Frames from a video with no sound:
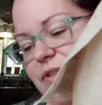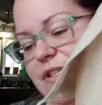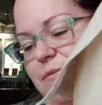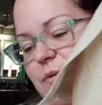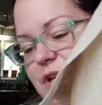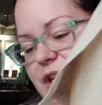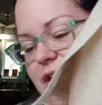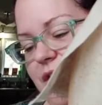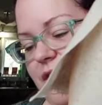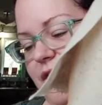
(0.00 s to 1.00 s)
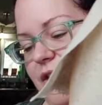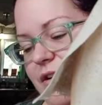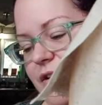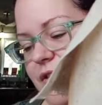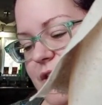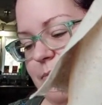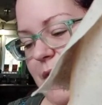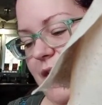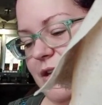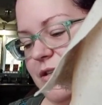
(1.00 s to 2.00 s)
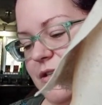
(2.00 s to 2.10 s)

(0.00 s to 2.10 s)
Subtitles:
one here, this band,